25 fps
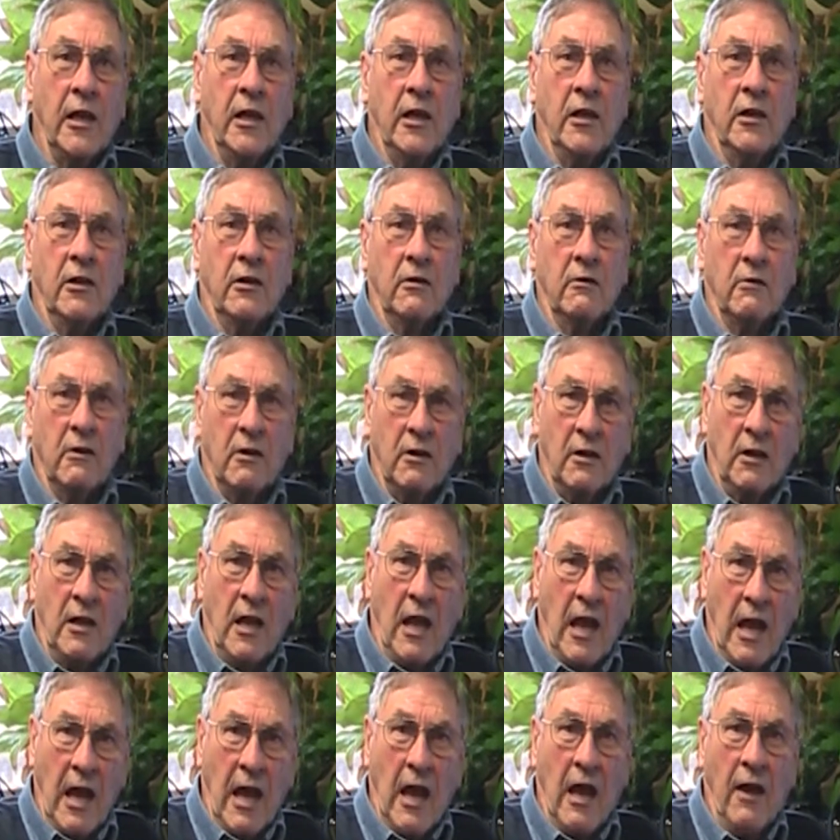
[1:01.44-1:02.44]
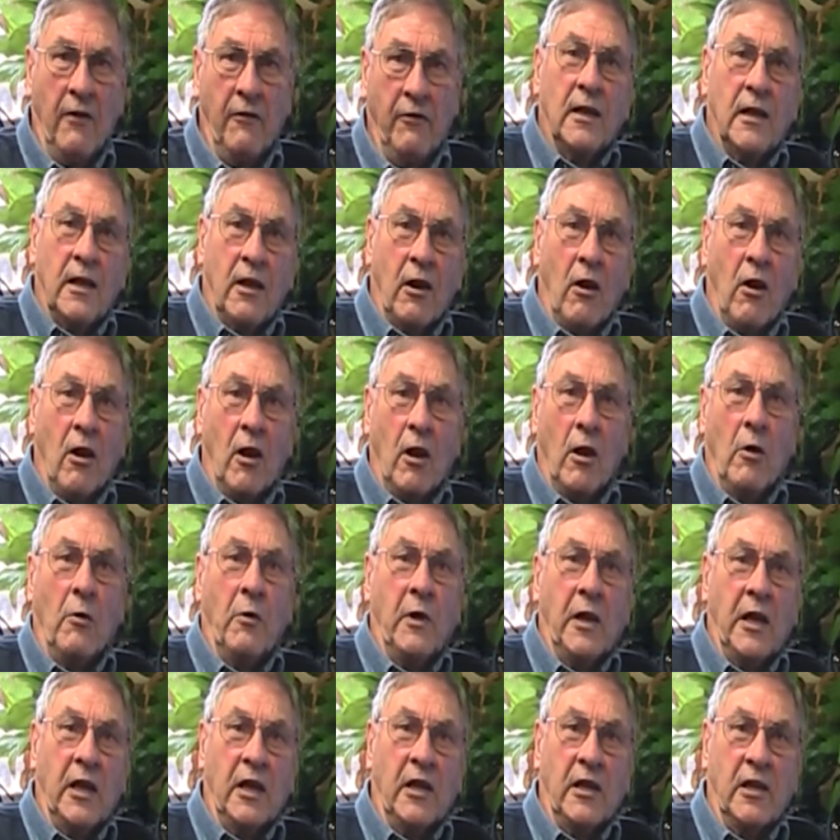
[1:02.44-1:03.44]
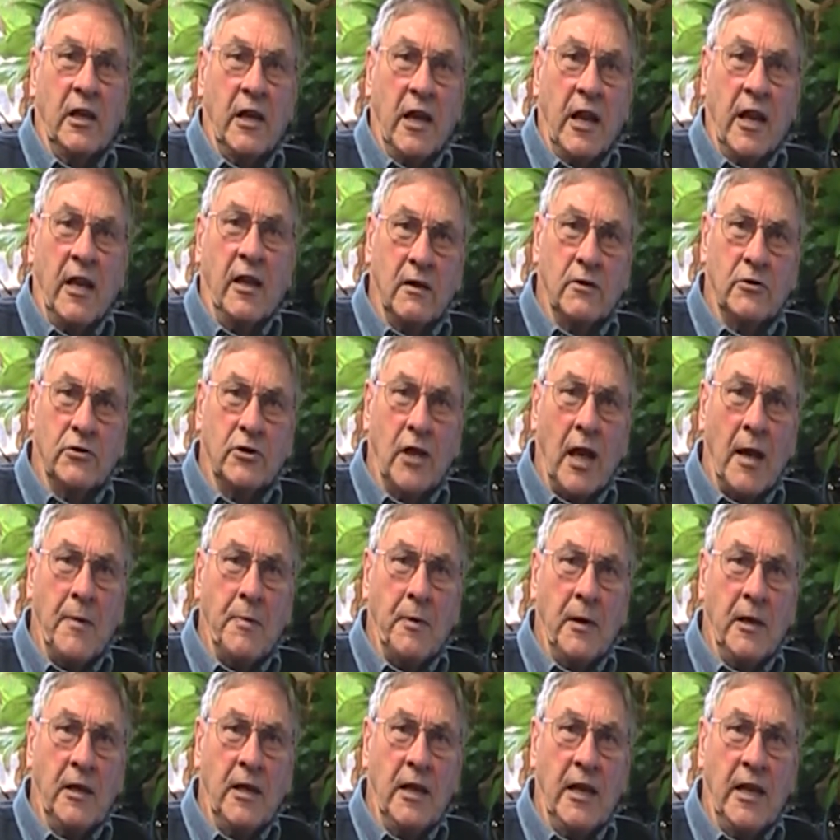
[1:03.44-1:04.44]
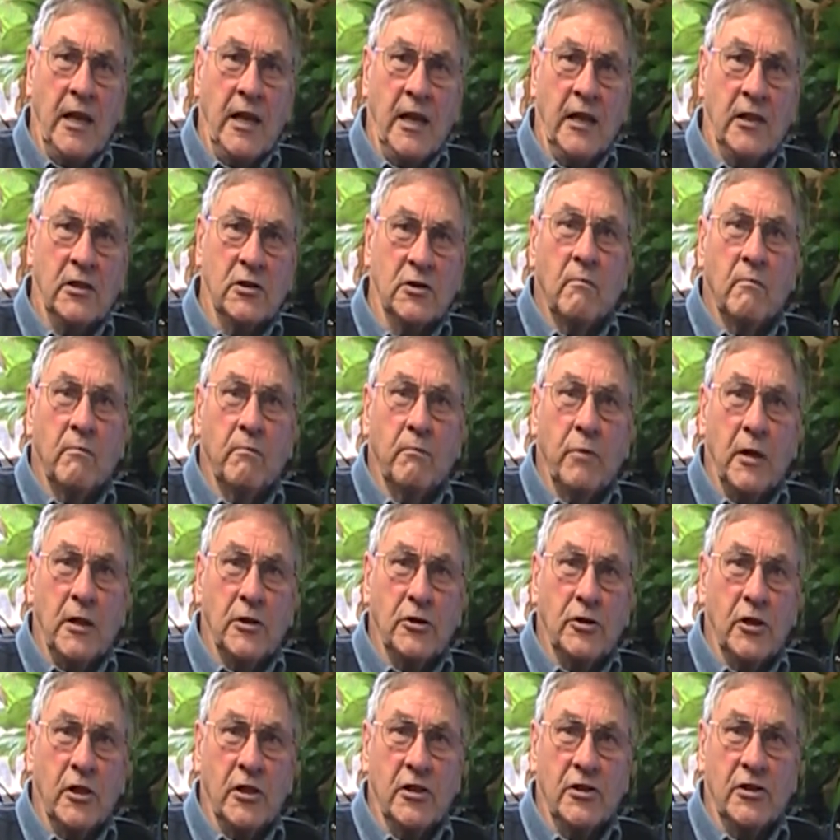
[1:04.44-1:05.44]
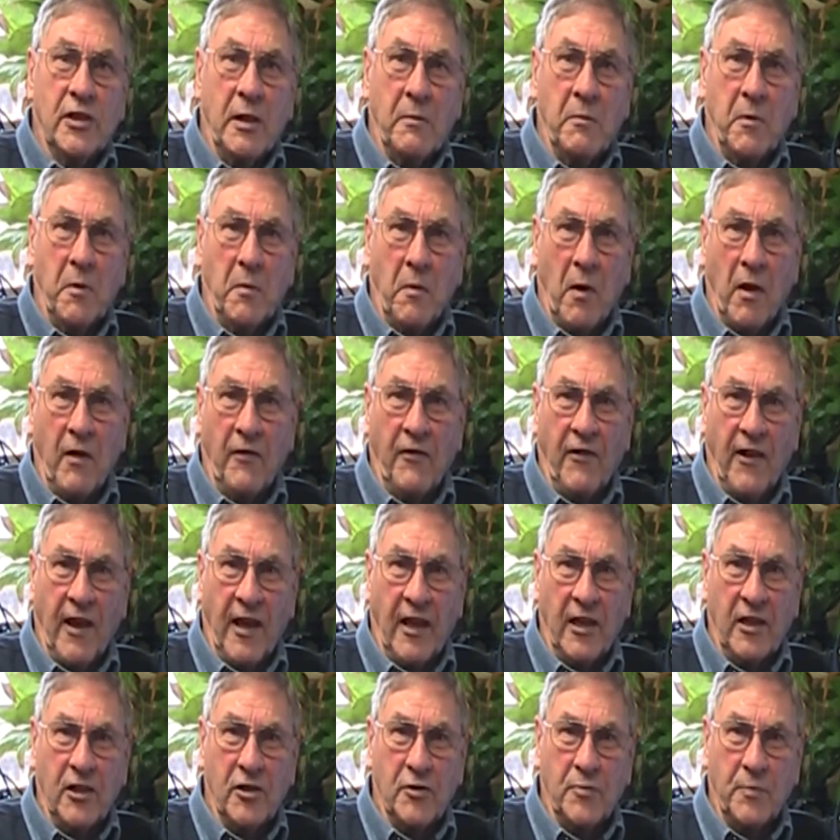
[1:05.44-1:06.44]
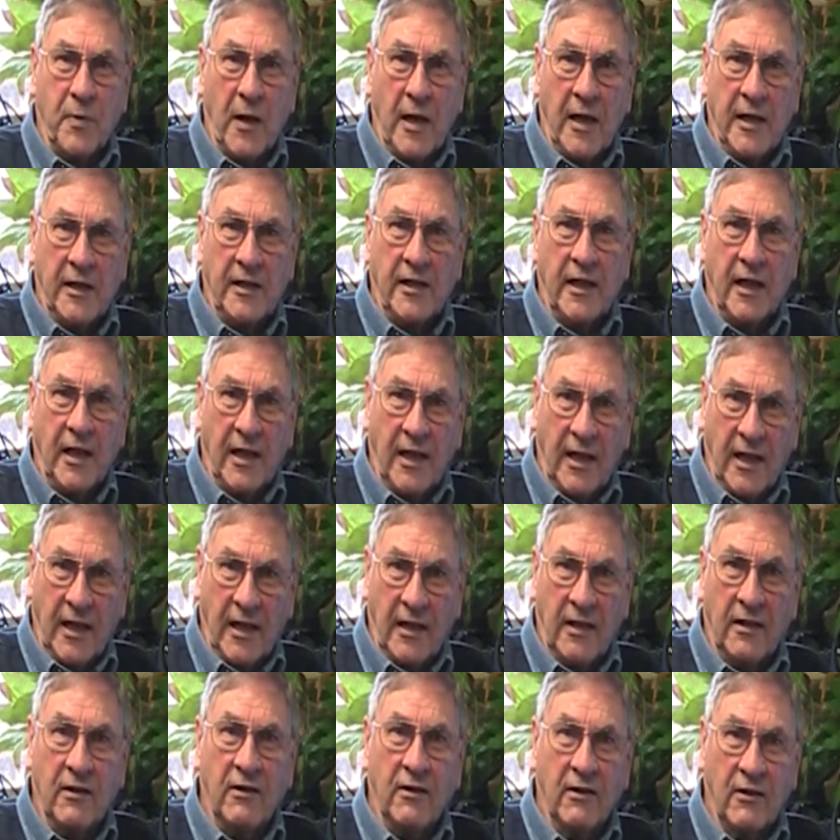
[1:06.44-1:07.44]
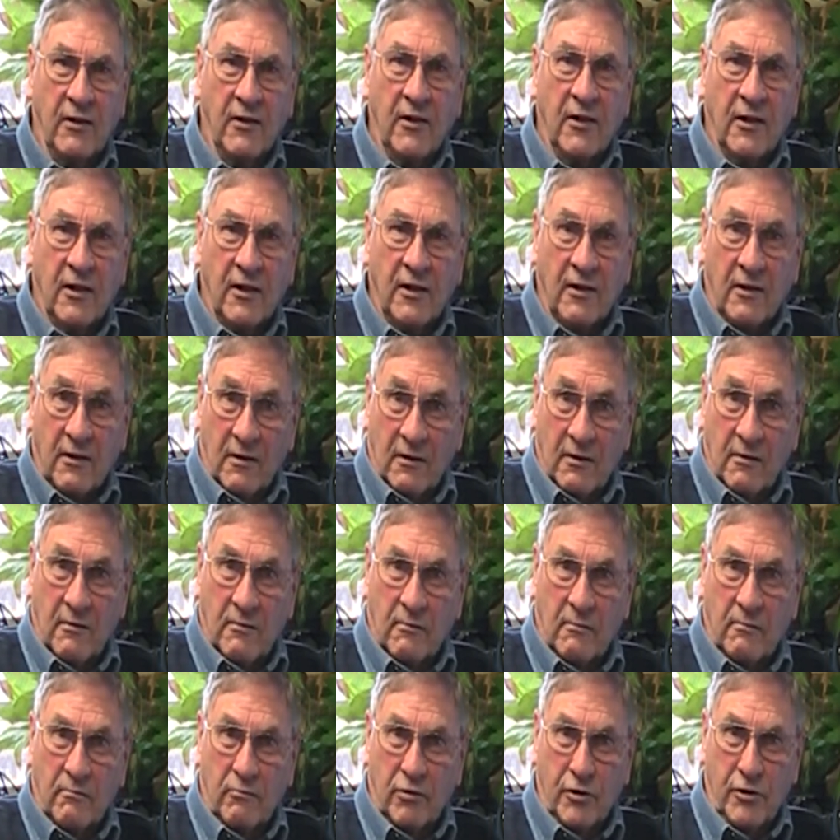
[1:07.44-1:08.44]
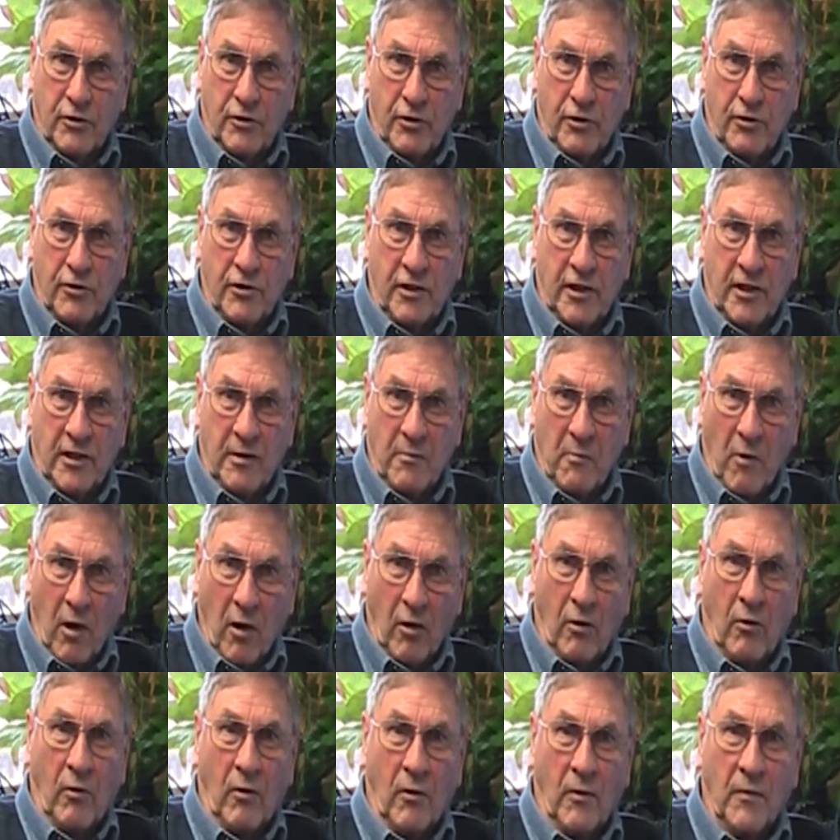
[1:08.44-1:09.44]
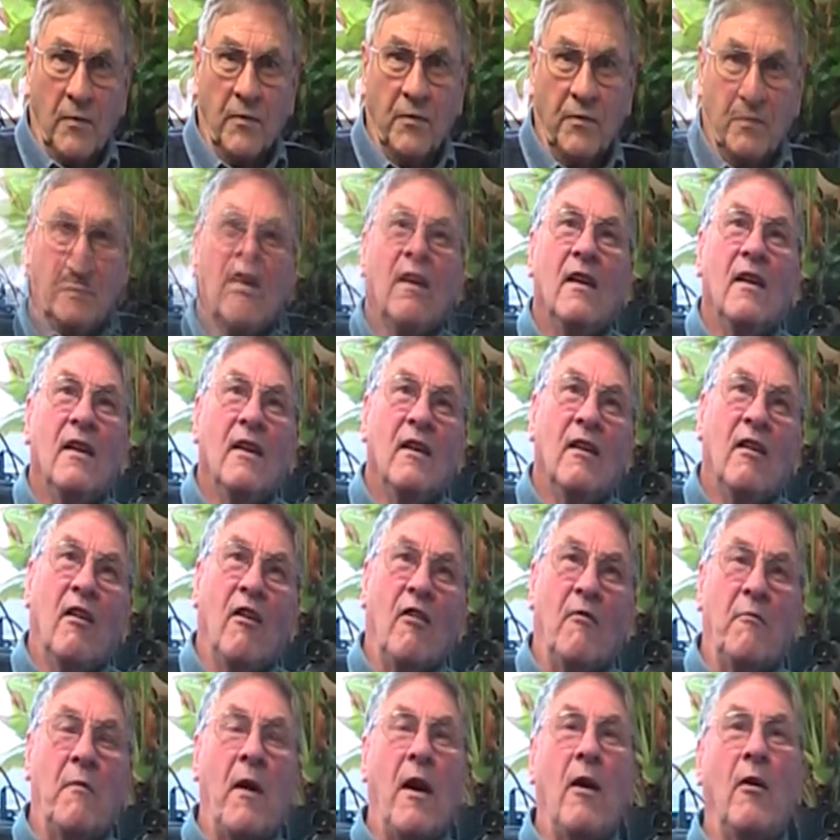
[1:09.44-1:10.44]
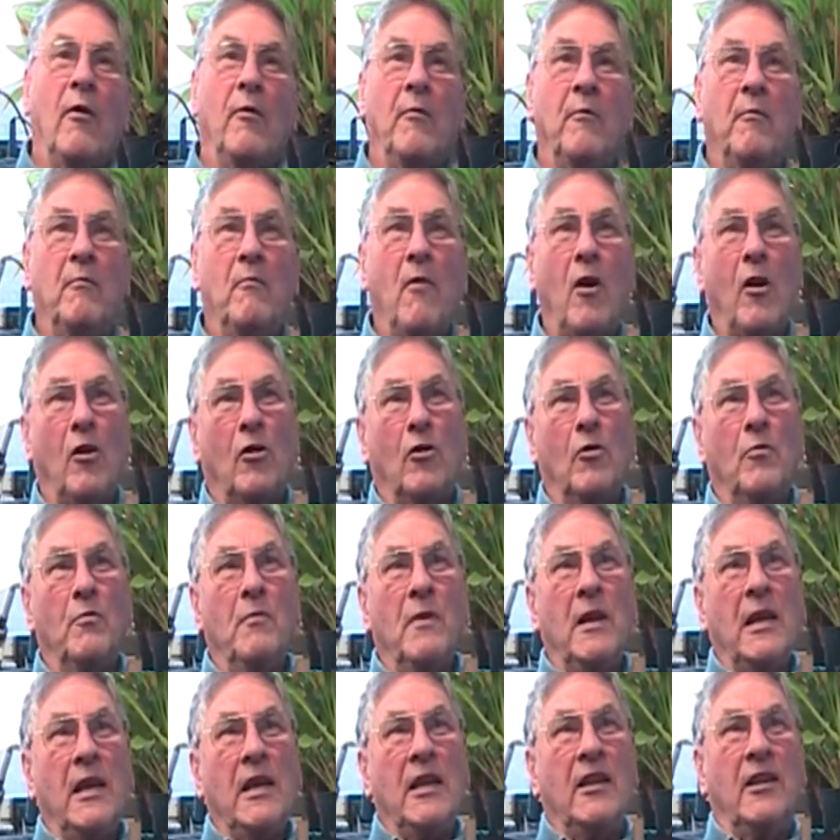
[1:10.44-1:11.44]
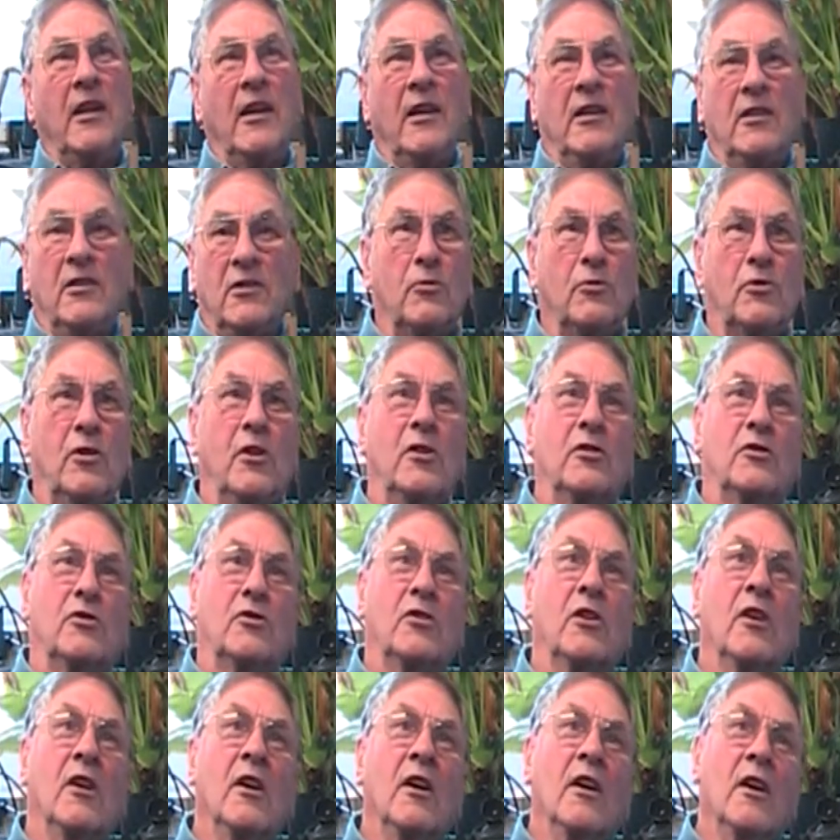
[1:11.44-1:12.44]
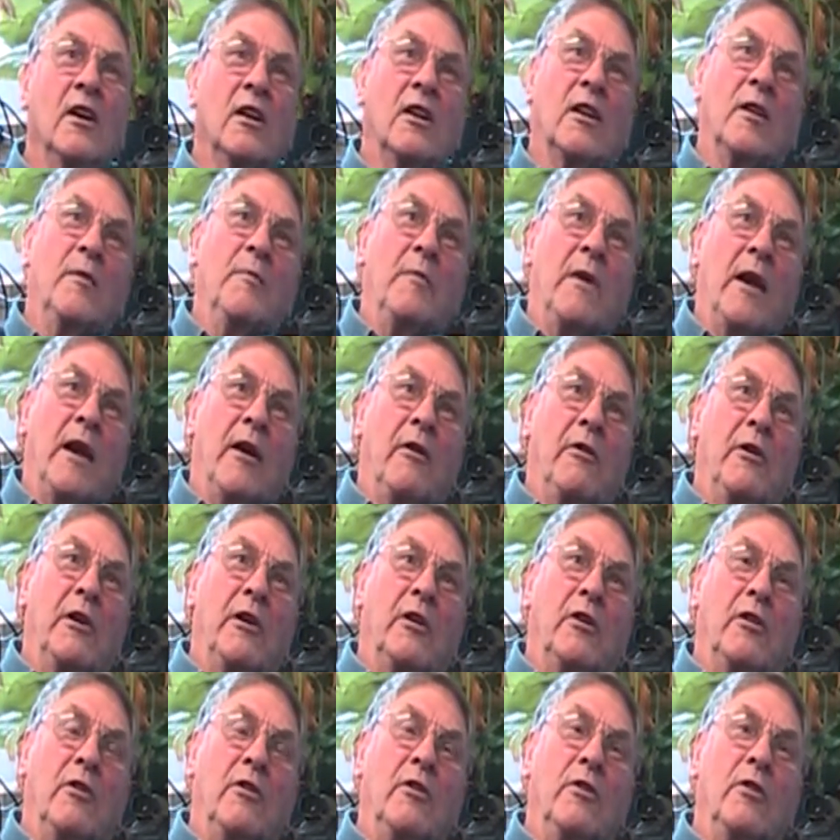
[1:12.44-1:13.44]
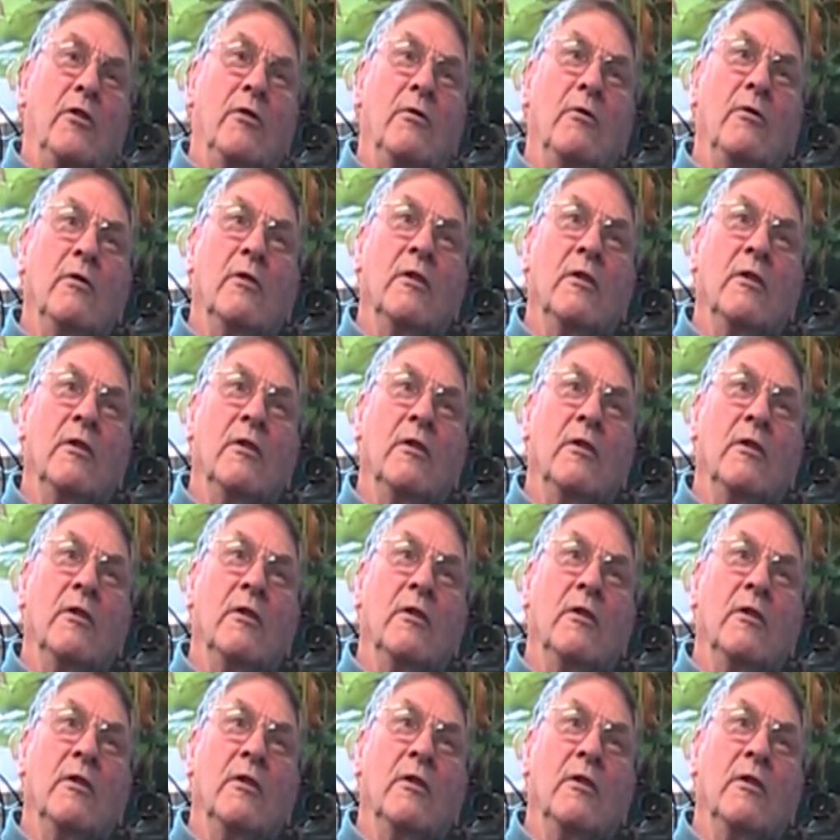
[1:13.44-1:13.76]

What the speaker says: it in half, hollowing it out, shaping the ends, pinching some of my father's paint and producing a model. I've modelled many things since the Maori canoe,